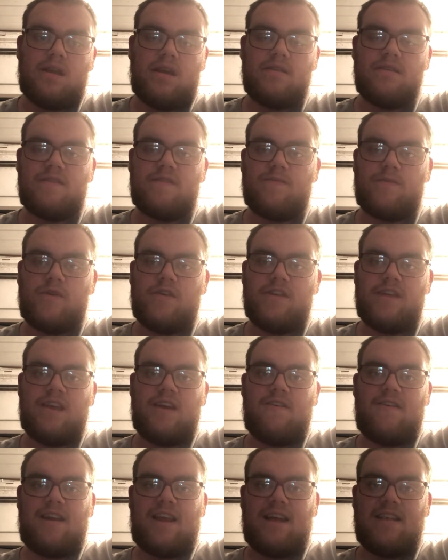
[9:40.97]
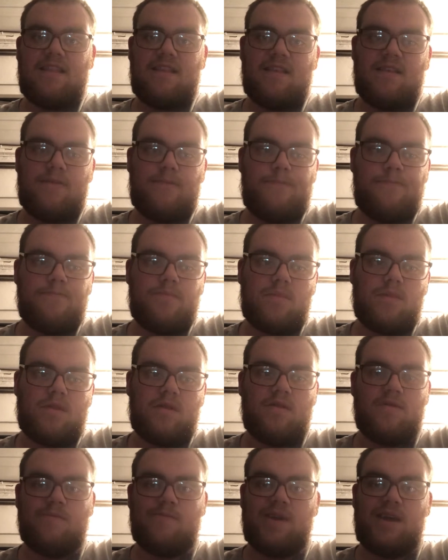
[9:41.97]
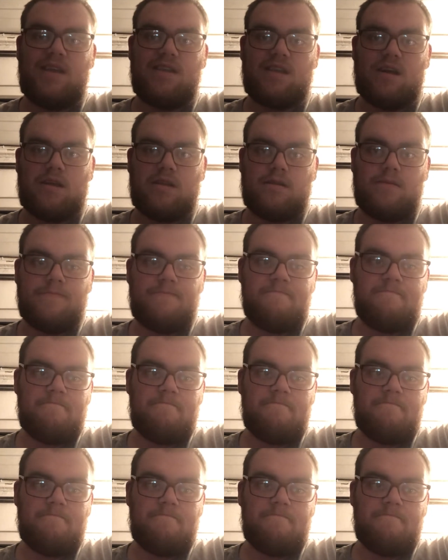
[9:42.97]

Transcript: Undisputed Era lads, Pete Dunne,